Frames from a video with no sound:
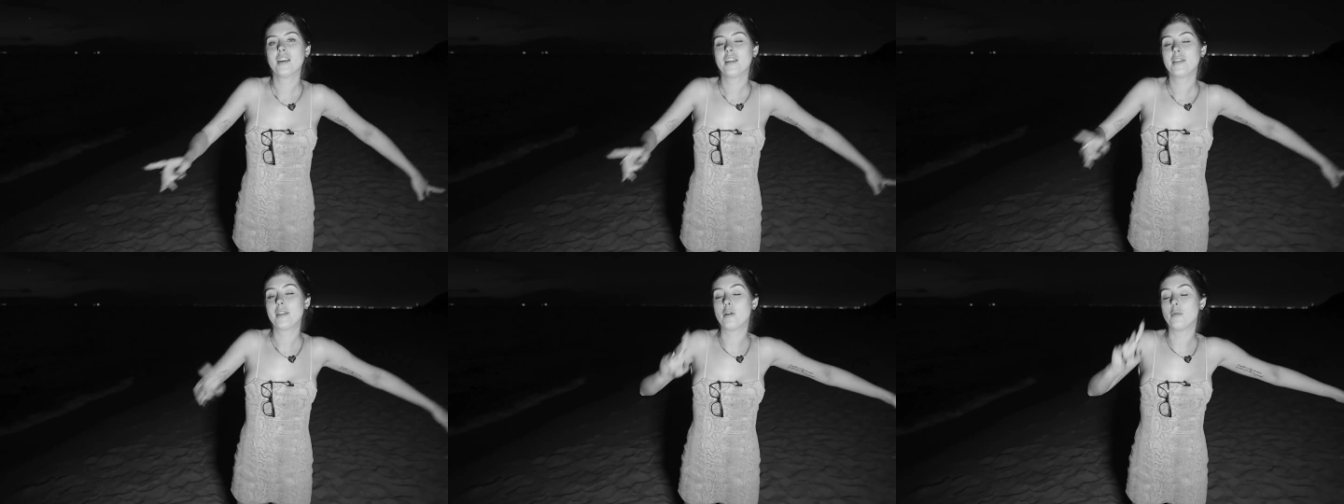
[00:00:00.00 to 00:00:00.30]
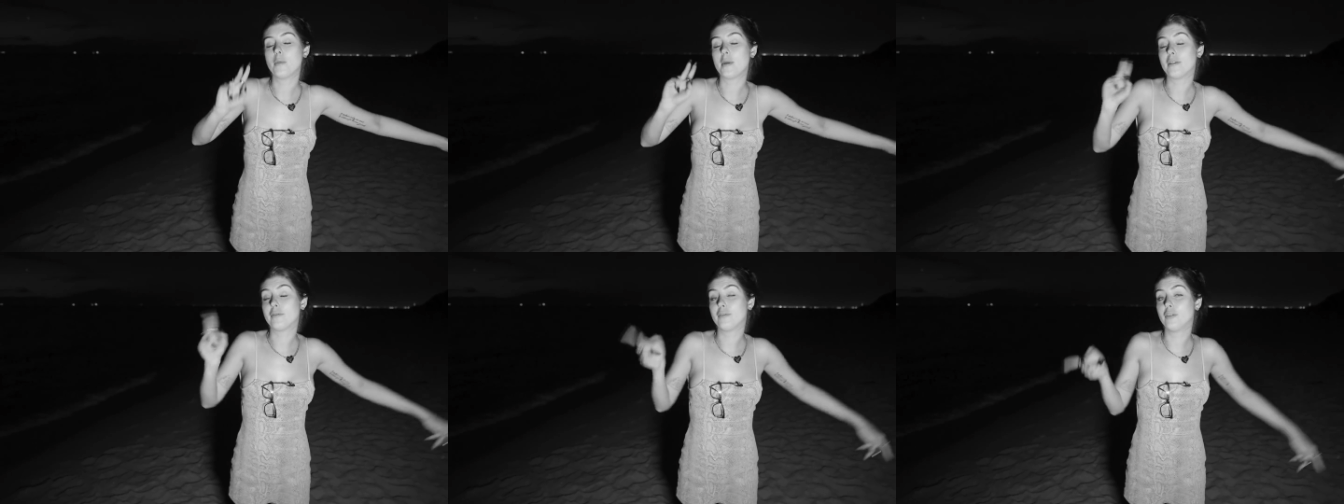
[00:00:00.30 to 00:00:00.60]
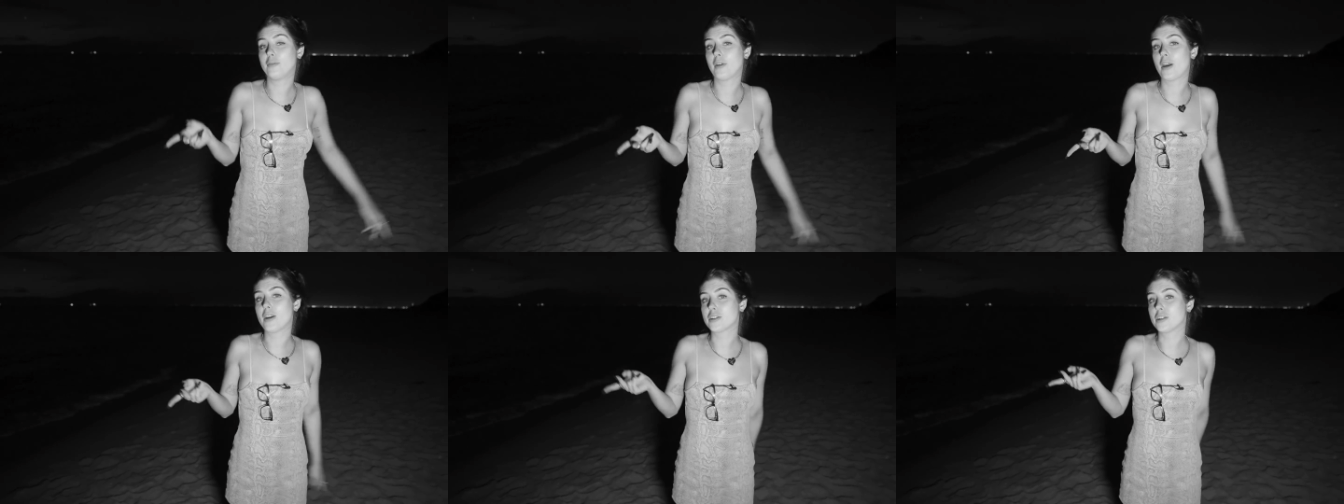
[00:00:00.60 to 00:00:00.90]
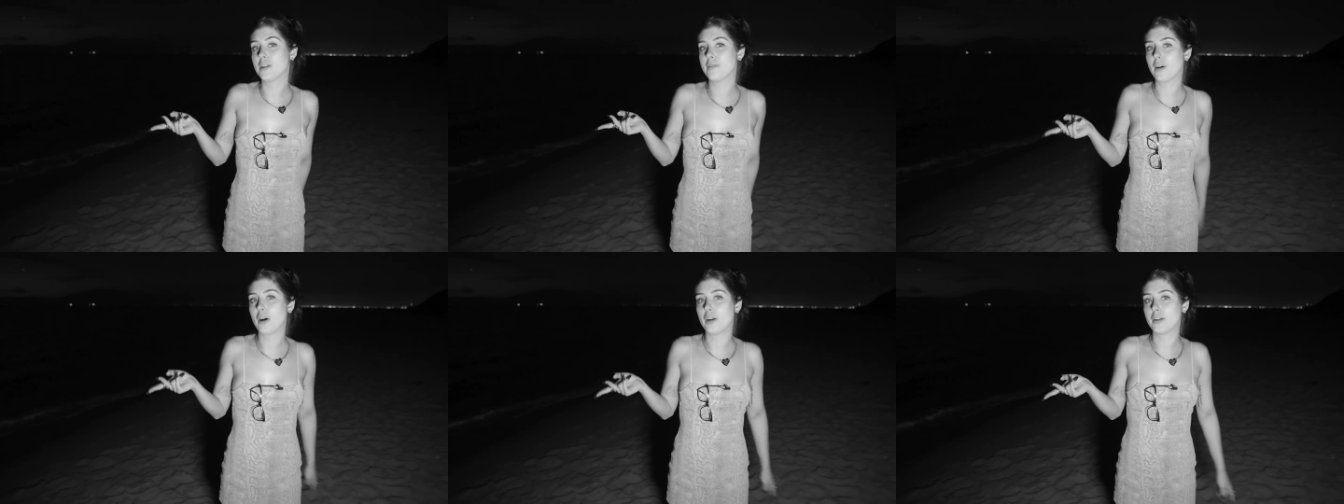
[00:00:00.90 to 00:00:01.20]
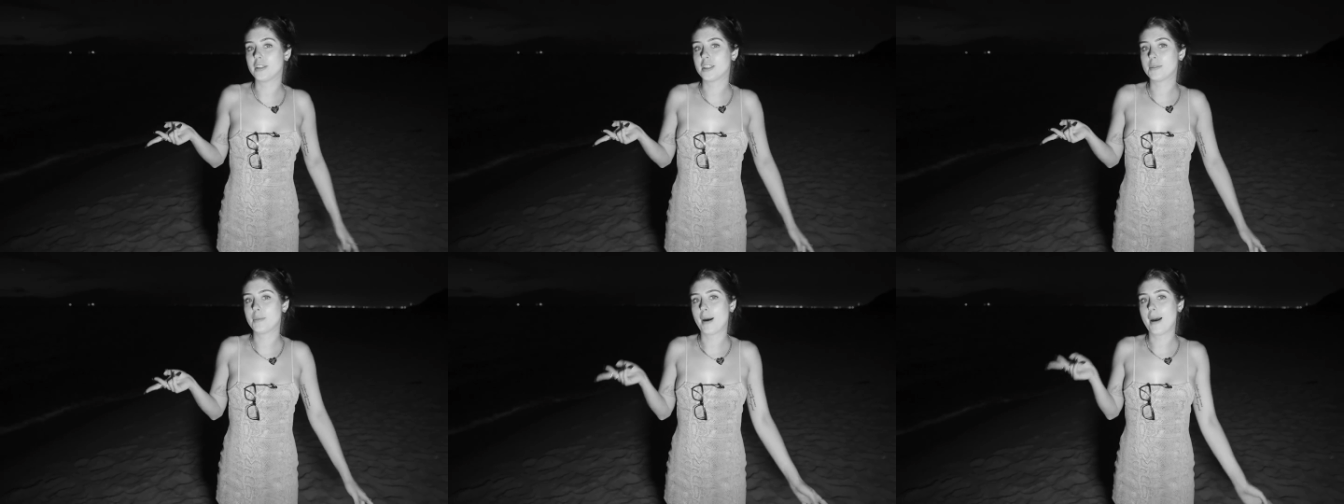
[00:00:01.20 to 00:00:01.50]
there will be a full version of it on
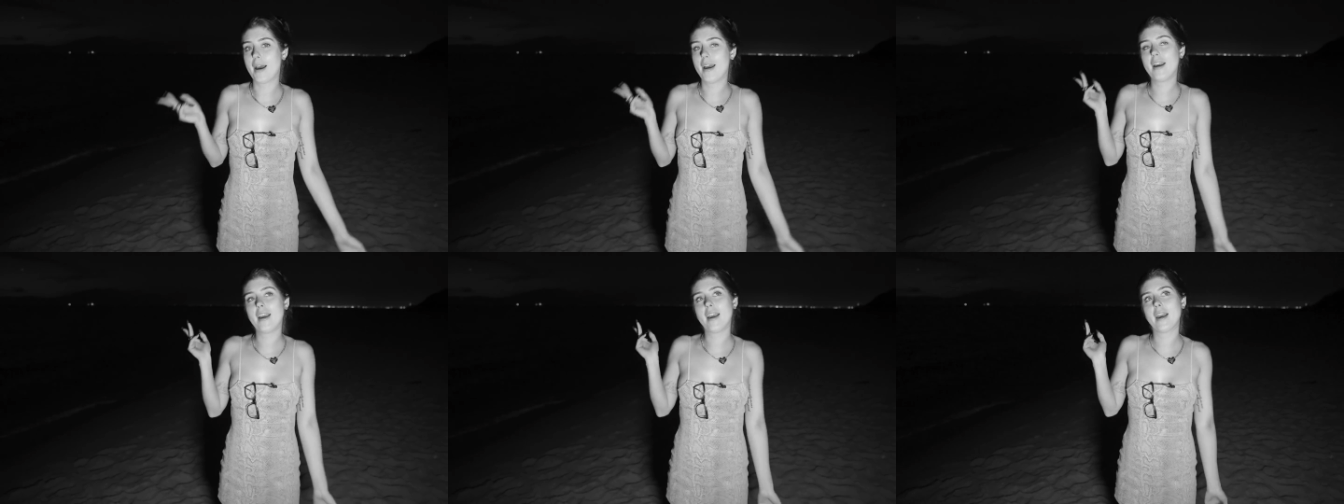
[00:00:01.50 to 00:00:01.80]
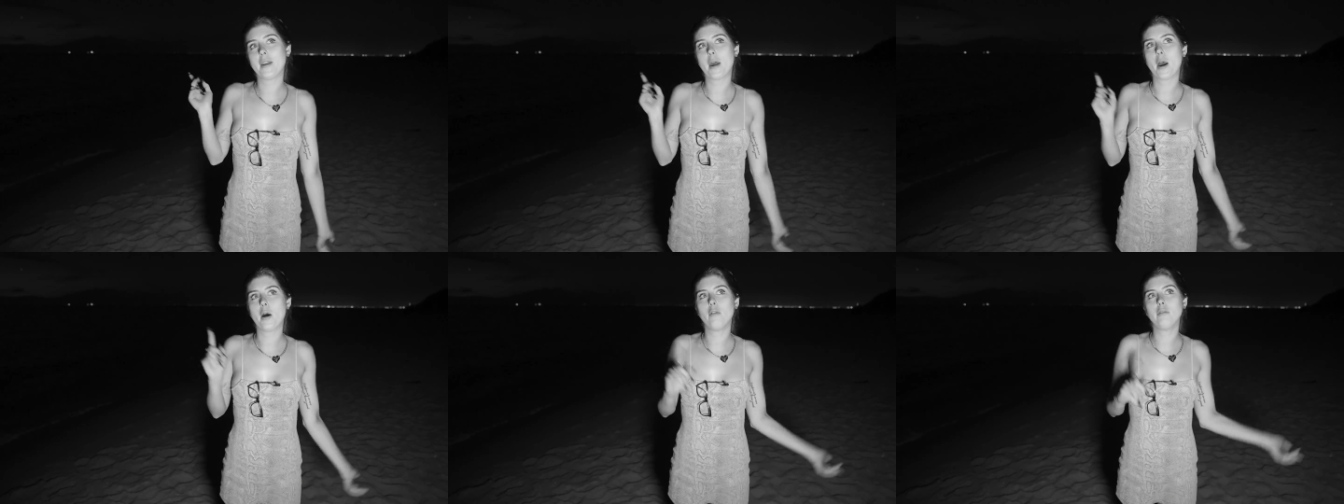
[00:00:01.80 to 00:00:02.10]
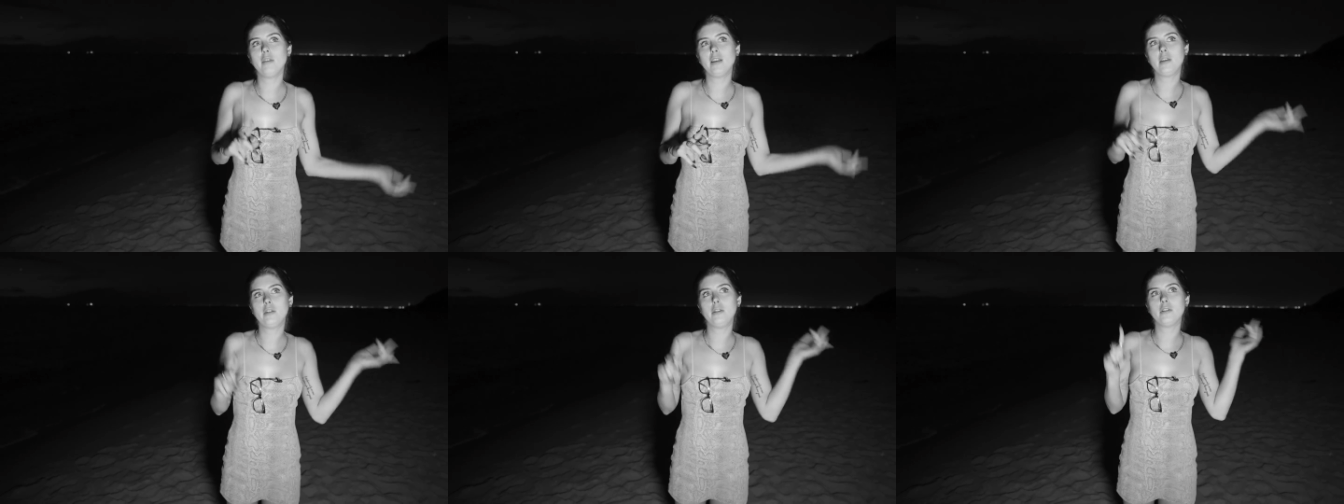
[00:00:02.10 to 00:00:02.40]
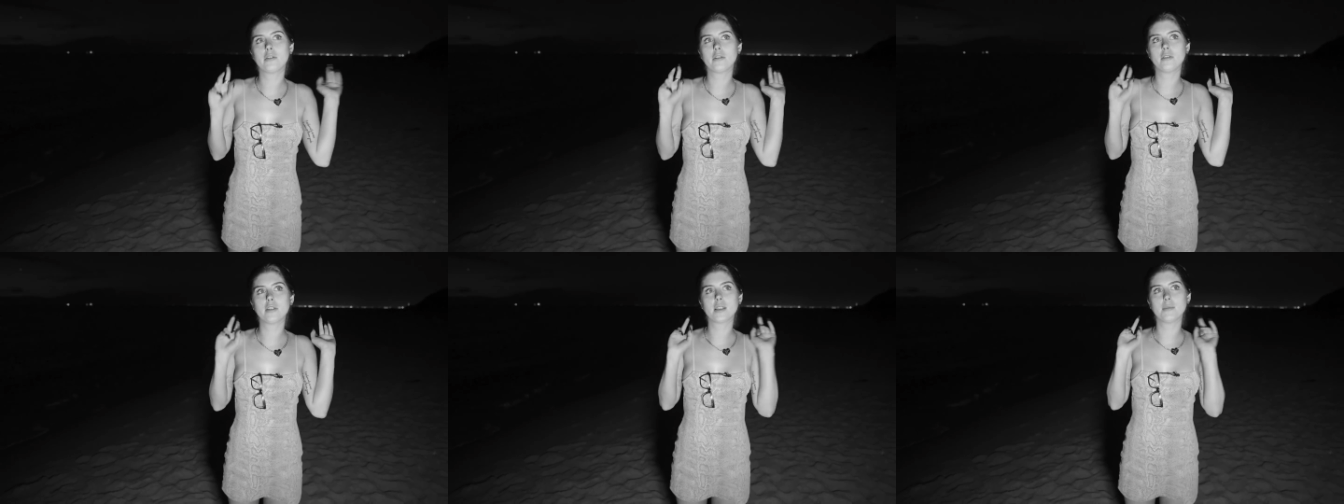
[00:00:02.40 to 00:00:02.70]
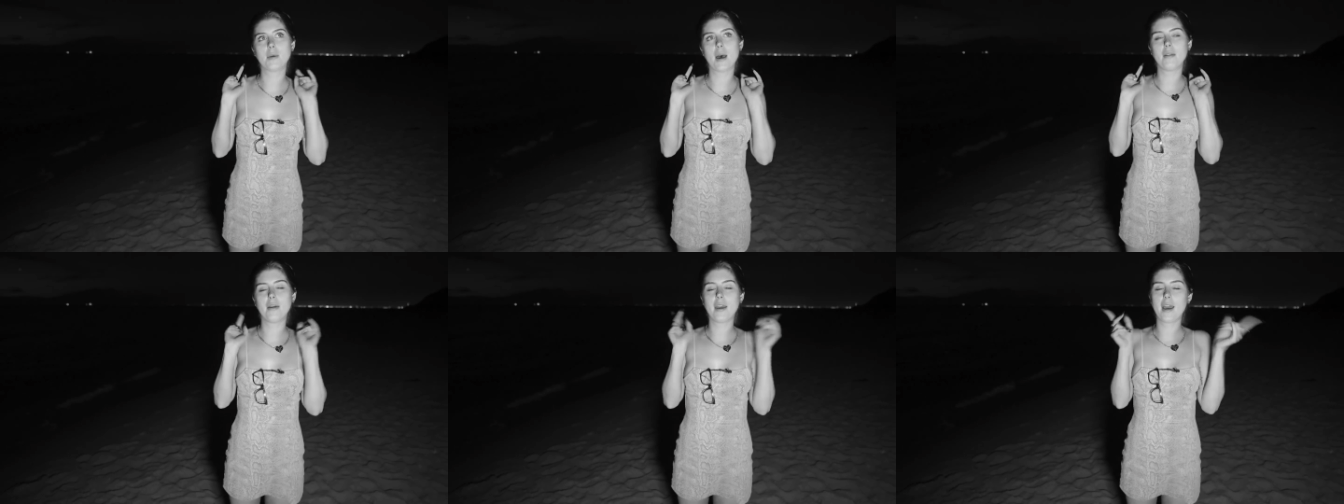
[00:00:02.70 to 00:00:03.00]
Inspire and I'll link you to
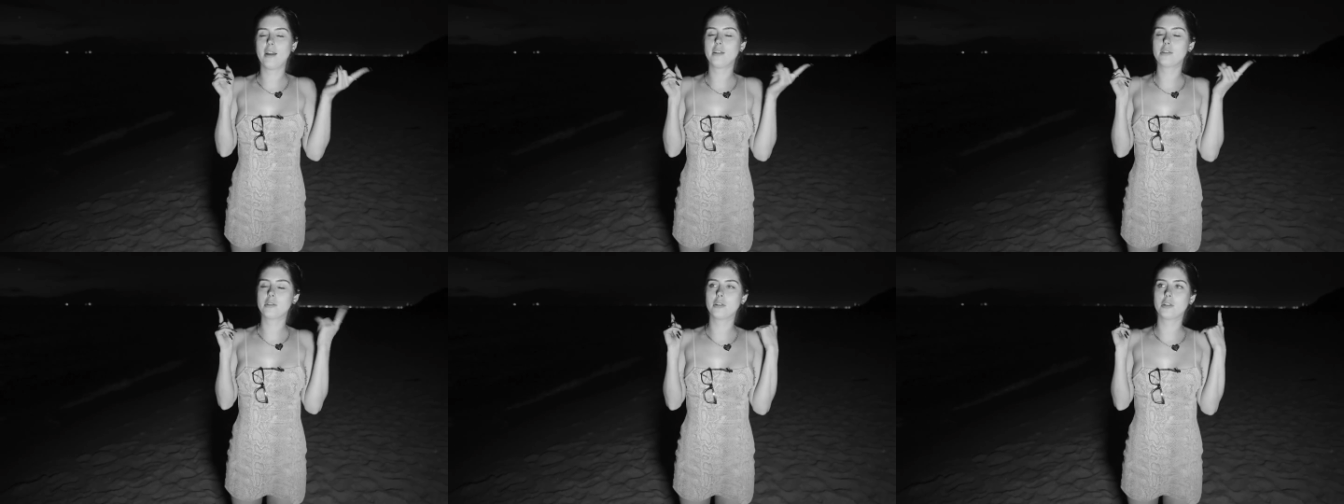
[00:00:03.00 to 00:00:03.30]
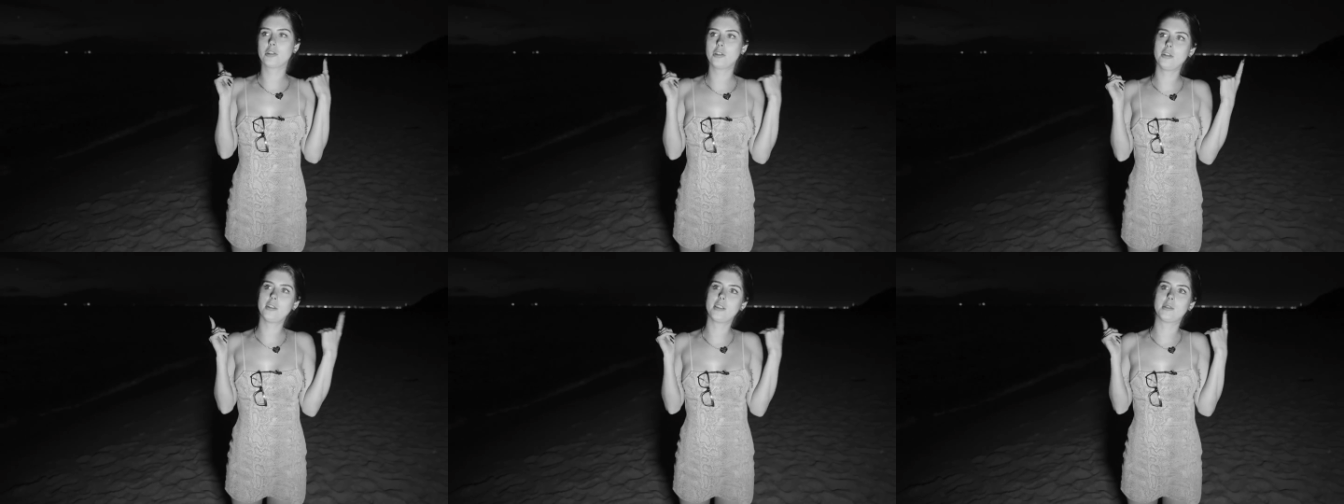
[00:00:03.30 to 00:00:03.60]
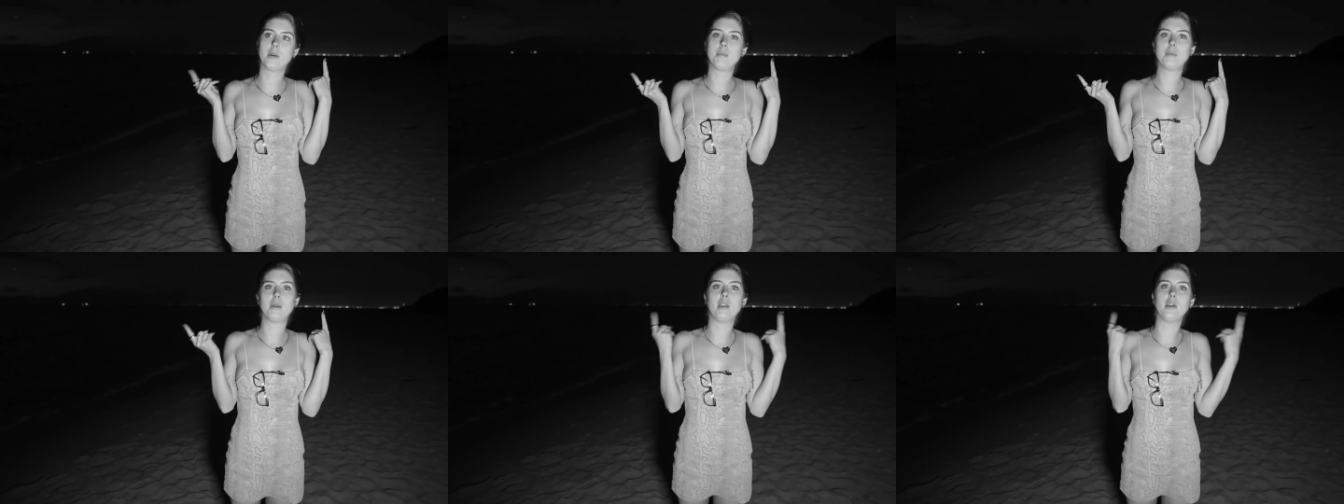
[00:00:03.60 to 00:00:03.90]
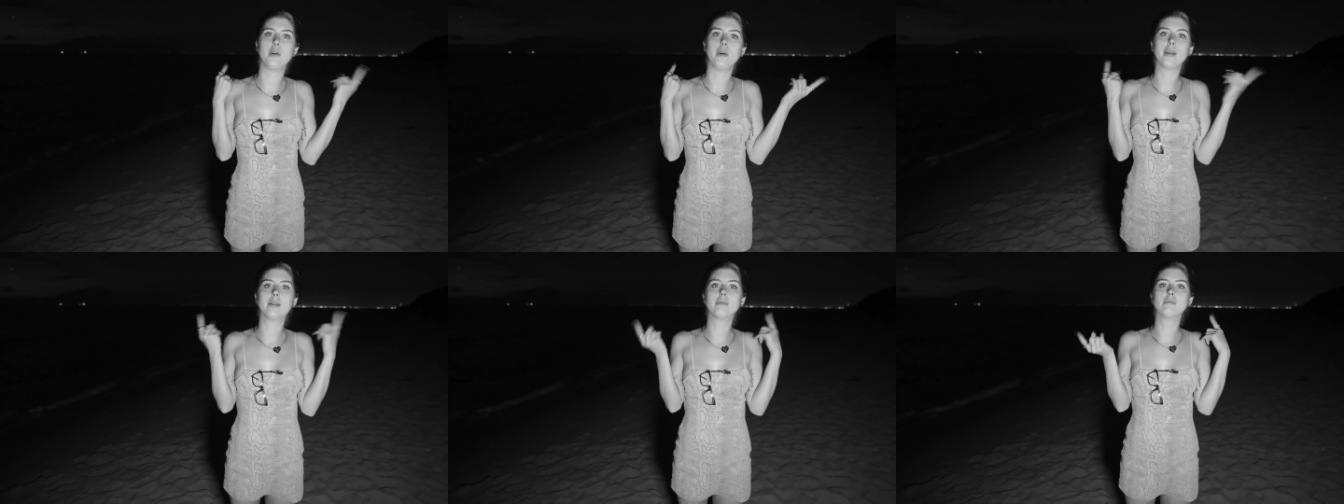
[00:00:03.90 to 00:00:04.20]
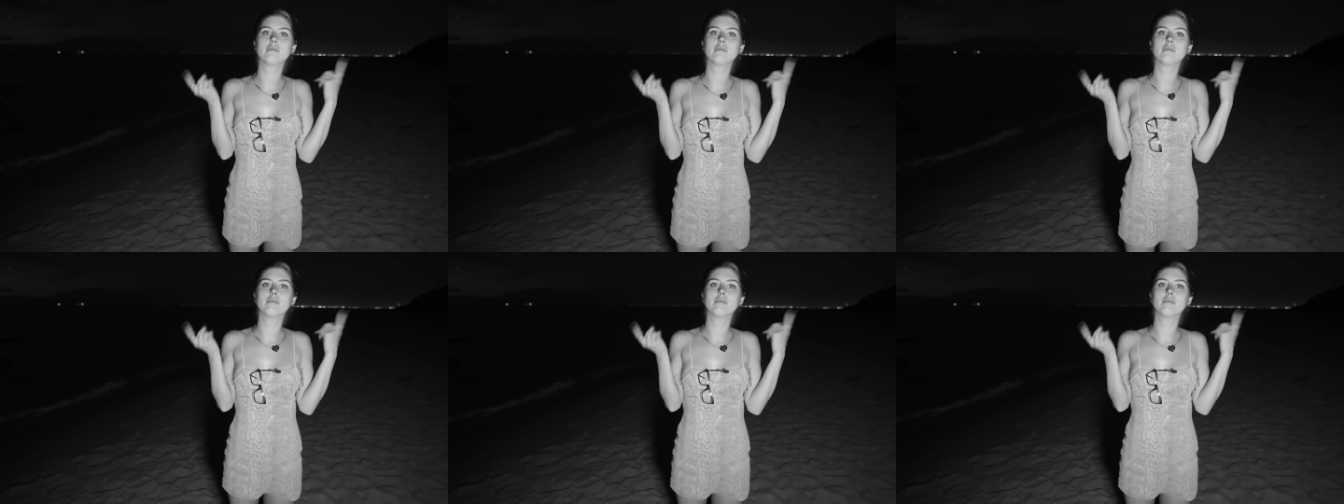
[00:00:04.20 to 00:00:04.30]
some other outdoor shoots we've been doing.